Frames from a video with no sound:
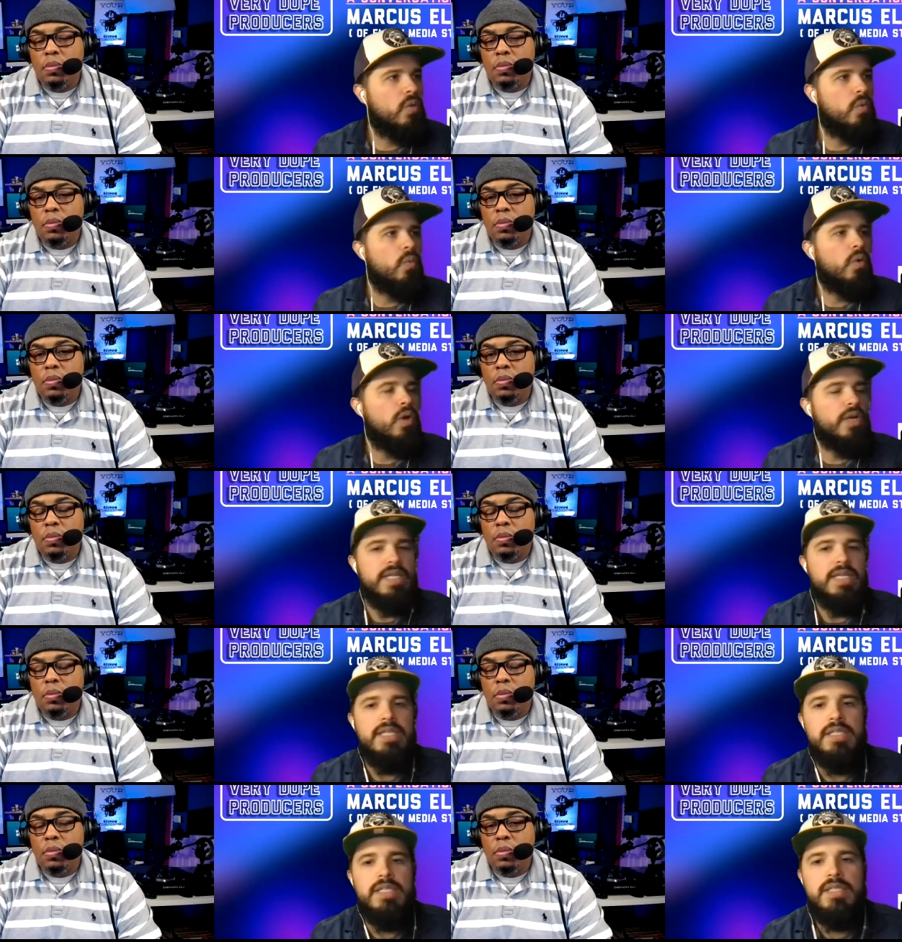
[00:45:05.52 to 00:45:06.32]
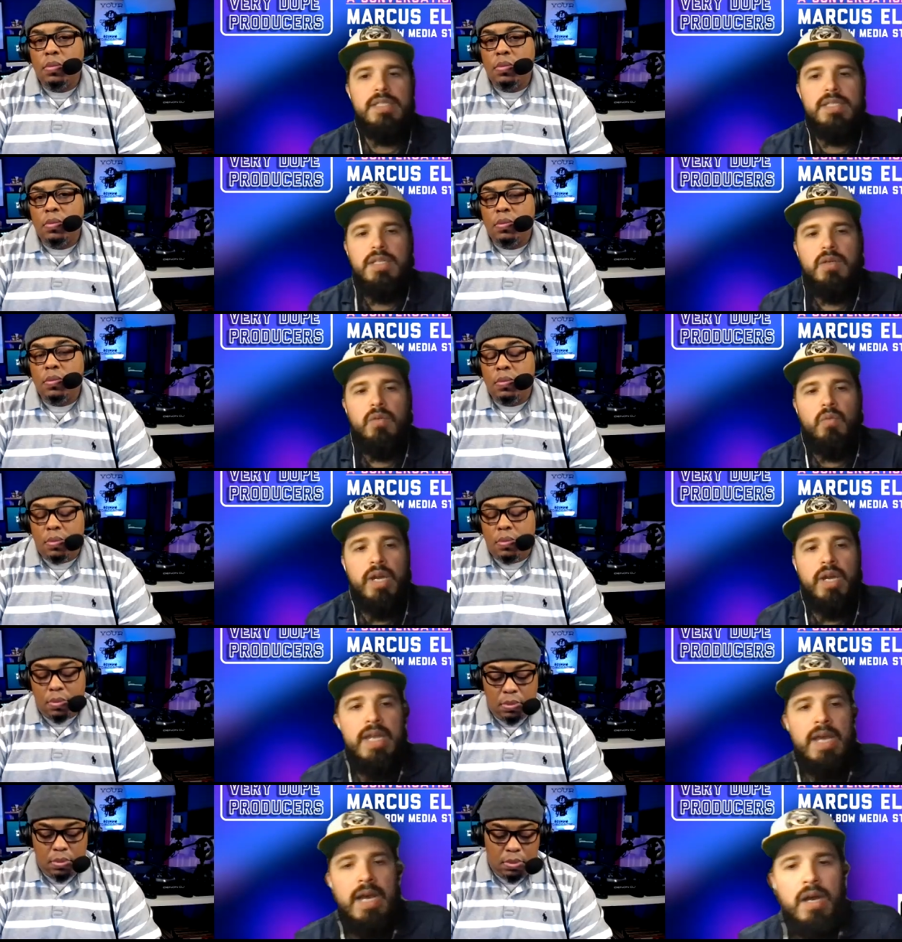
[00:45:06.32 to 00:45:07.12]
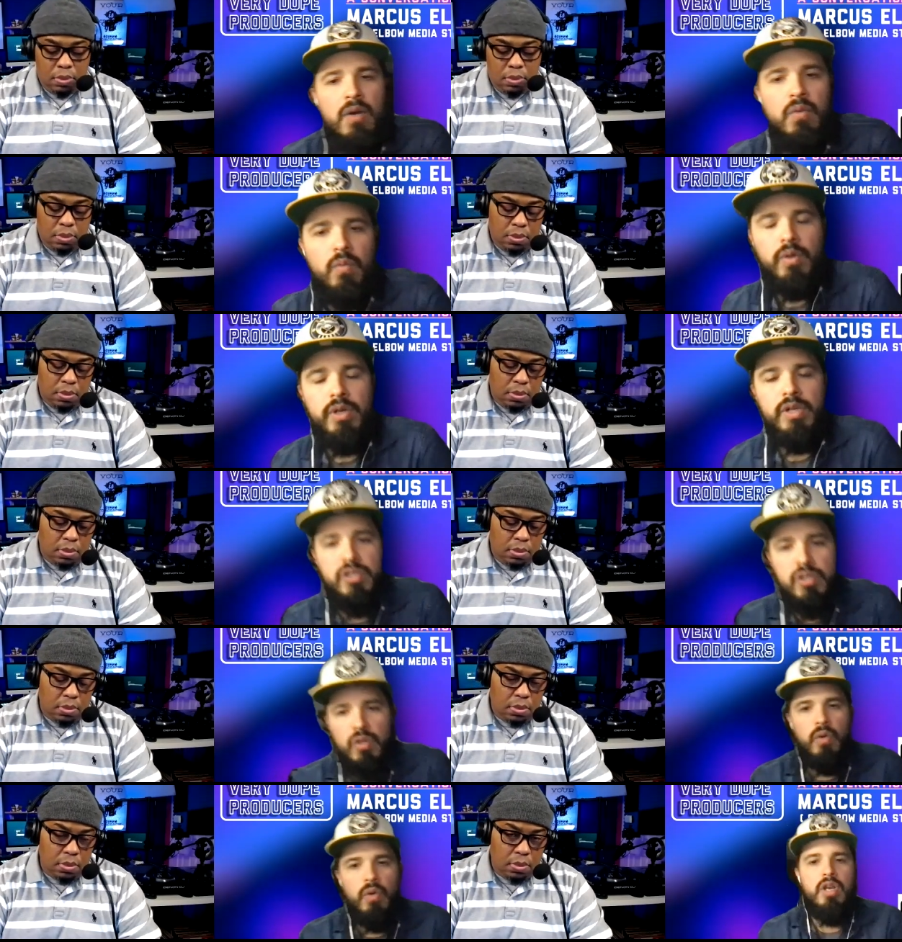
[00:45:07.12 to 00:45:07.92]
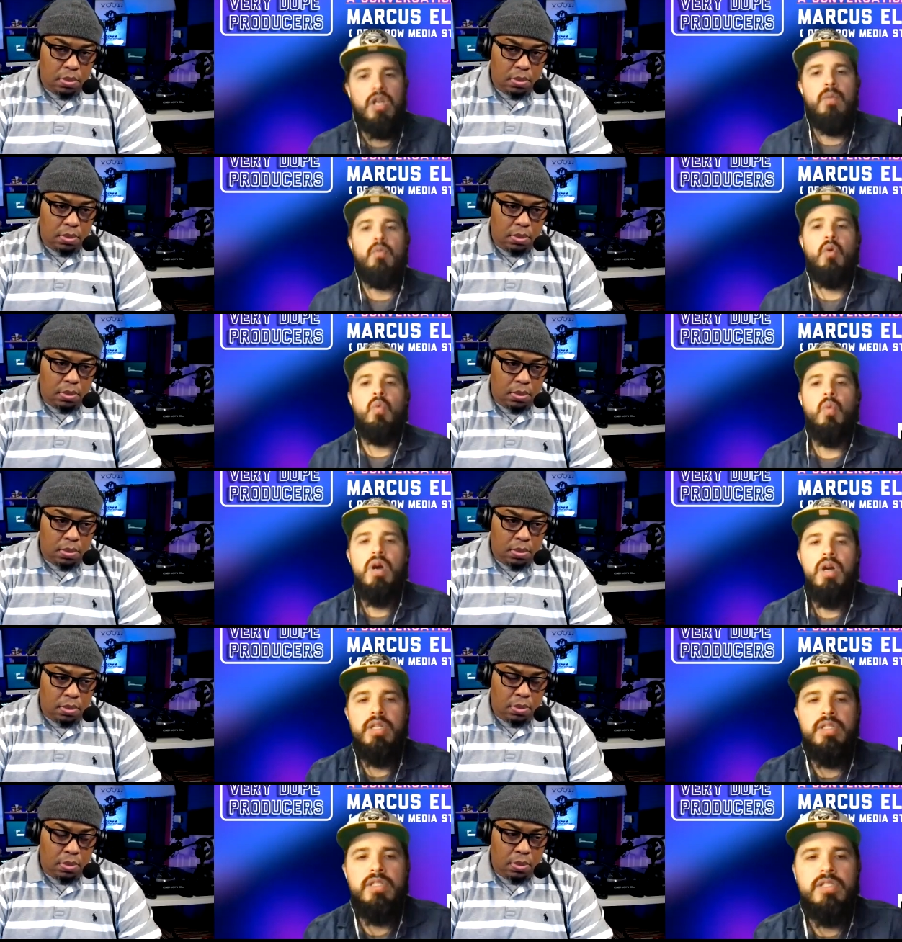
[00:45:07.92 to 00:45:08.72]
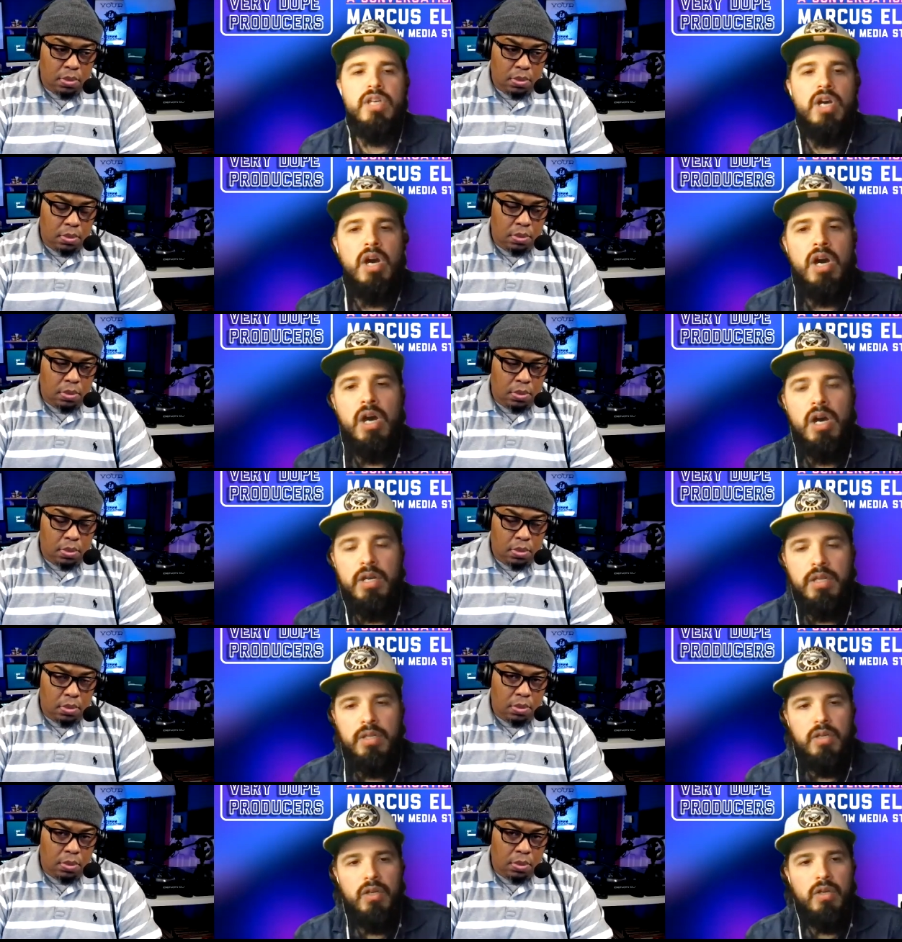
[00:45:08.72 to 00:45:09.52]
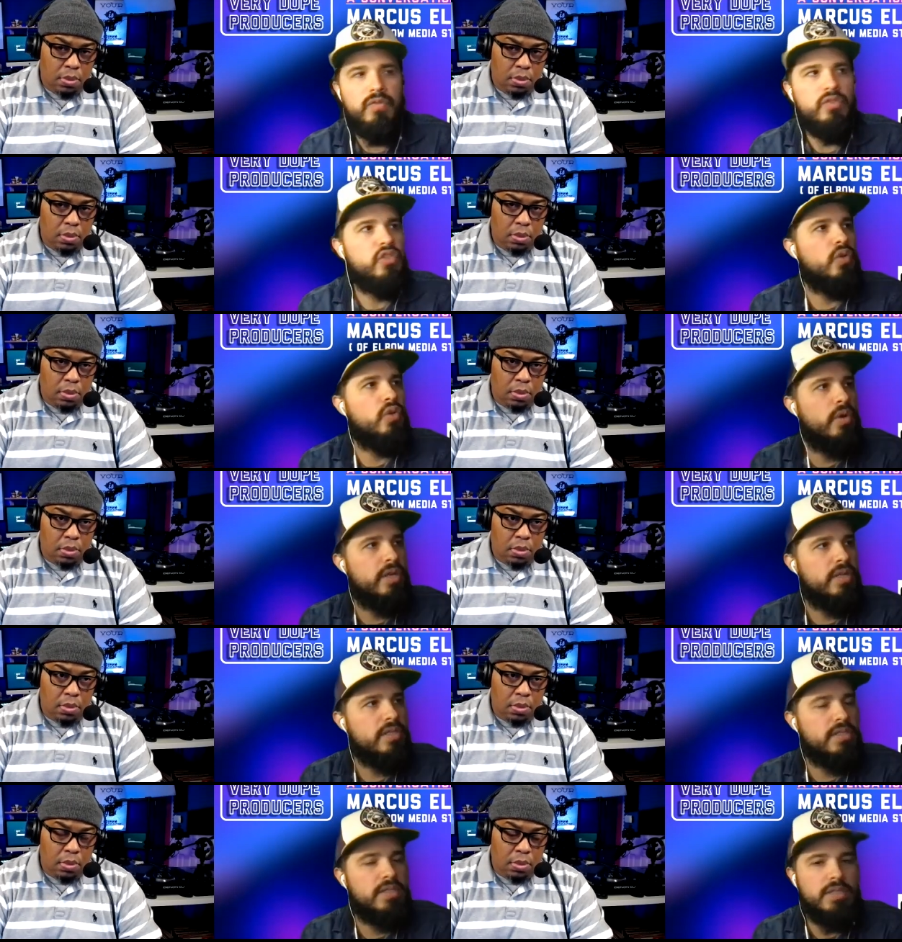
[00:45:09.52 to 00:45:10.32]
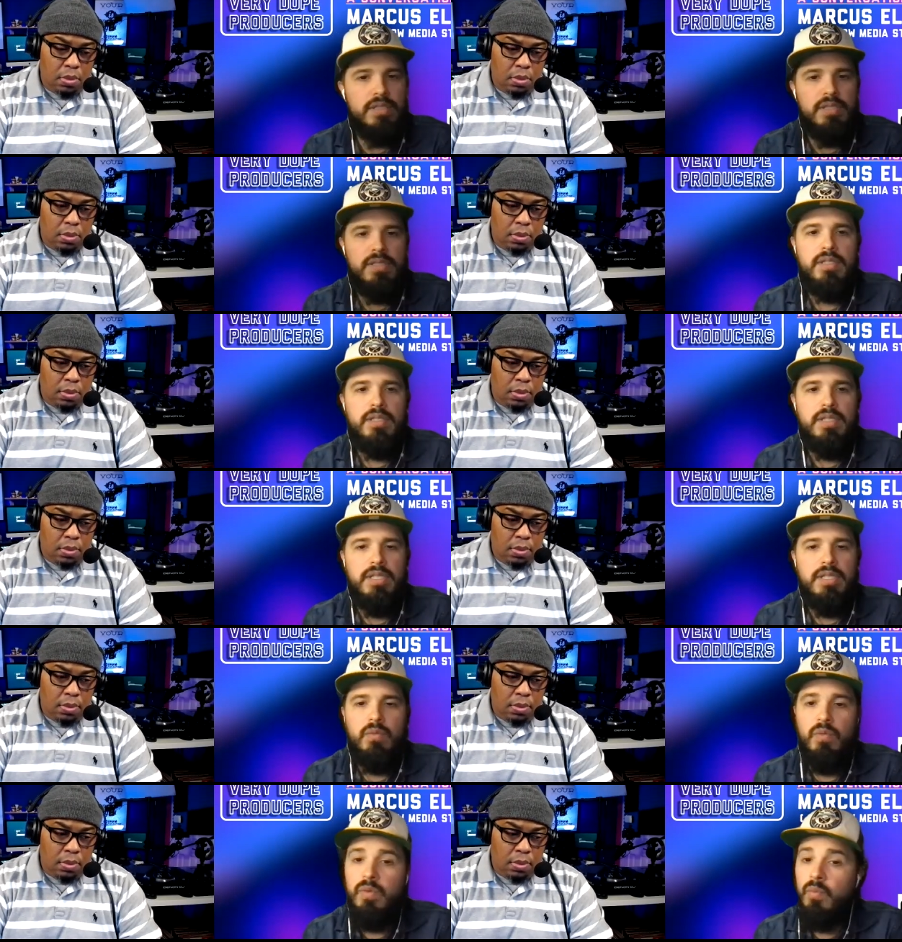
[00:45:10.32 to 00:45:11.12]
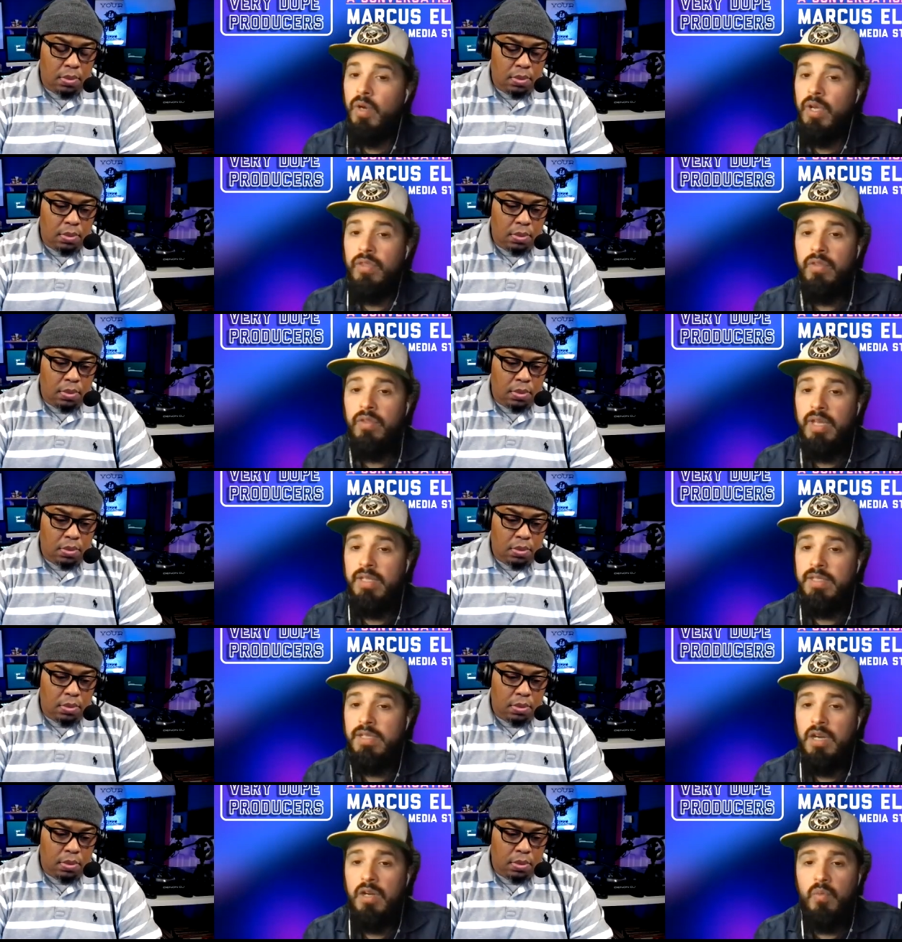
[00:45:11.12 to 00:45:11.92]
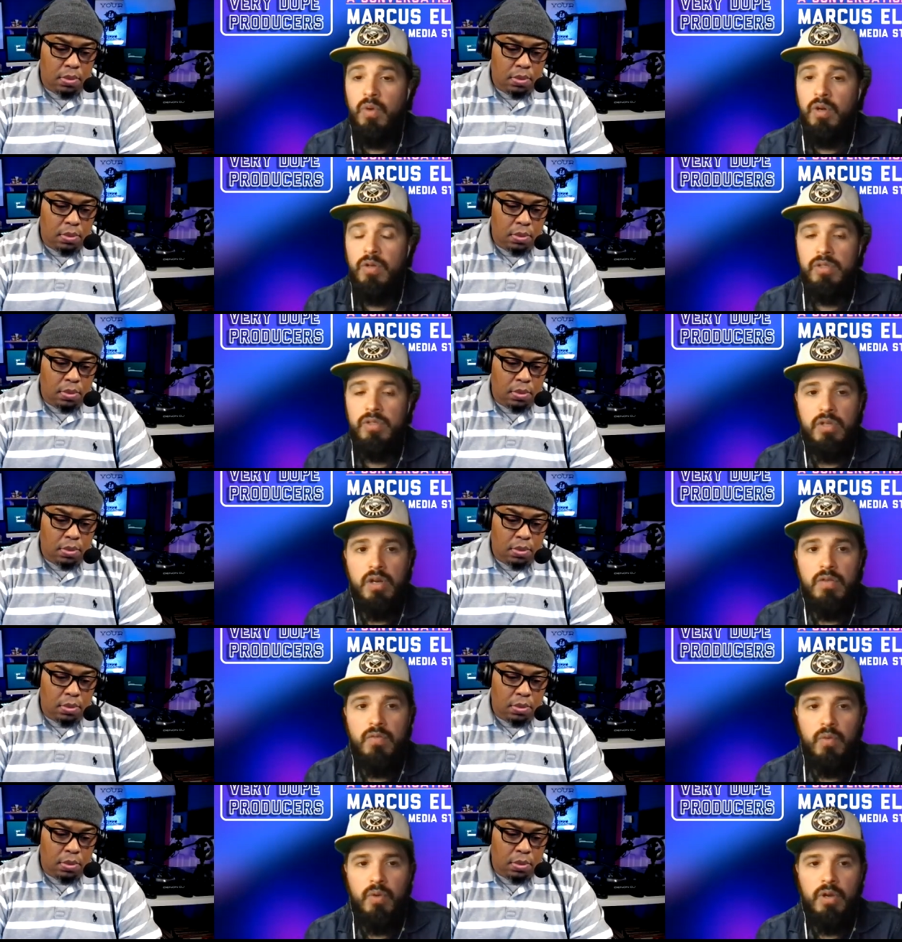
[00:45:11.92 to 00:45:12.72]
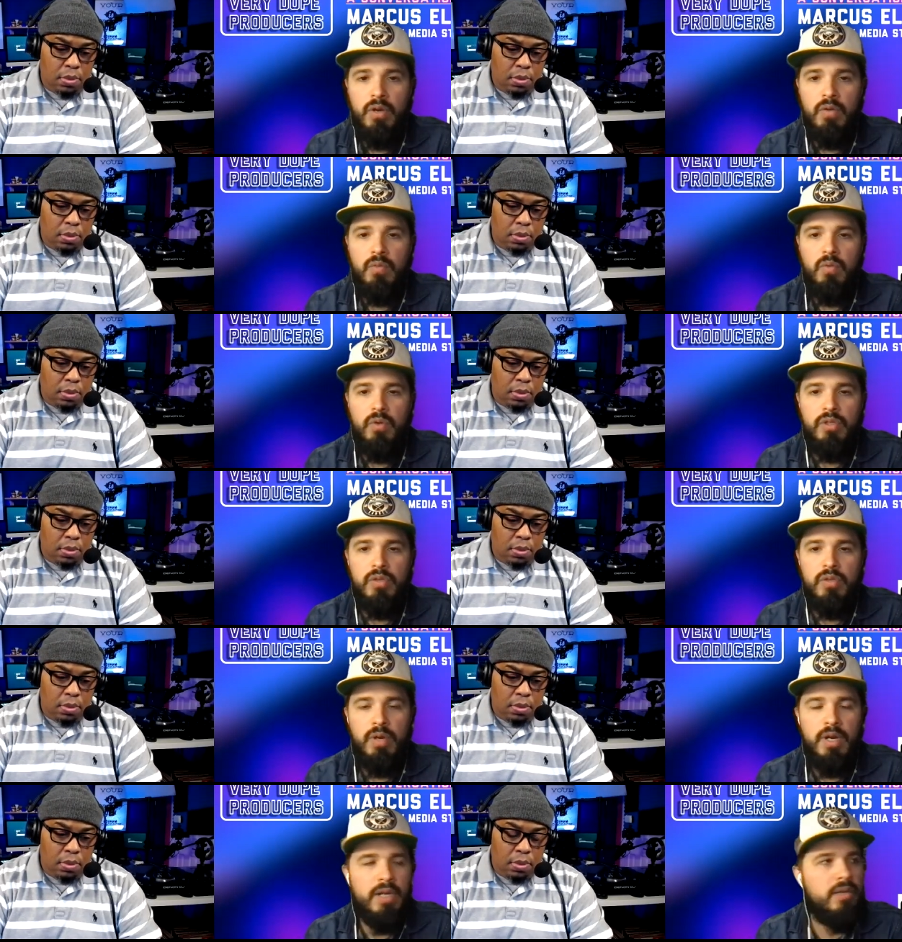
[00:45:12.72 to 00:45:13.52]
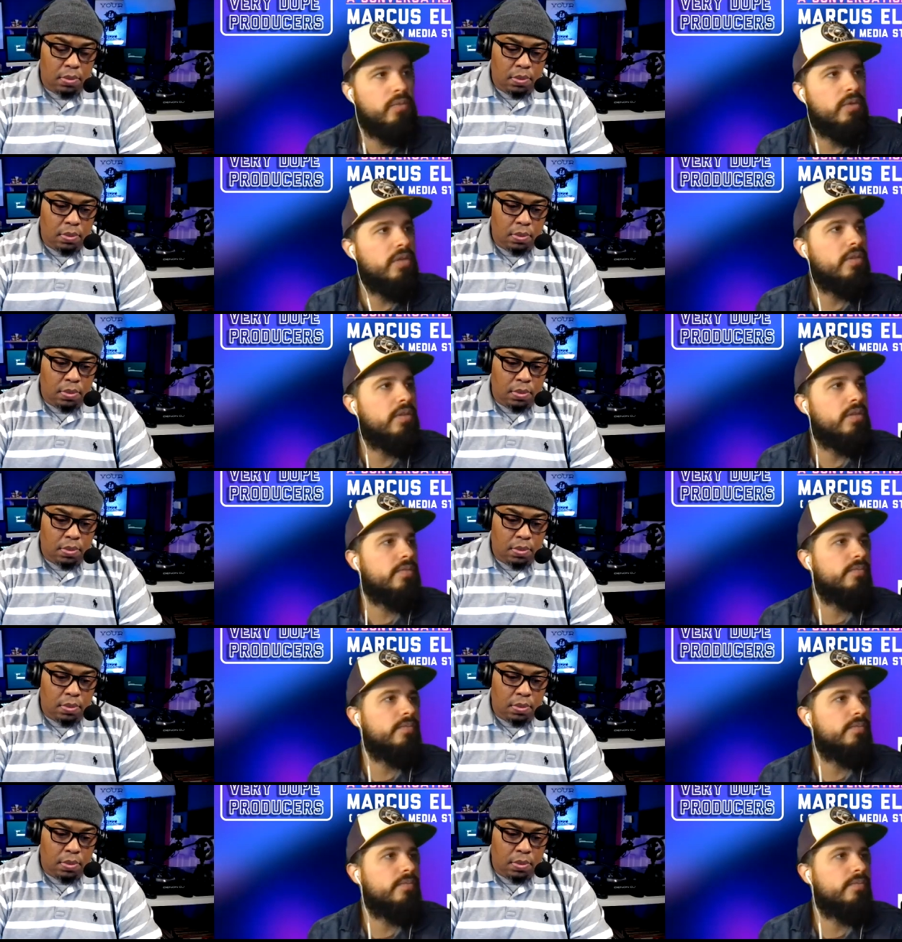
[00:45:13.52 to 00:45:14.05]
Speaker 1: what is right now what is your number one daw of choice whether that's hardware or software what are you rocking with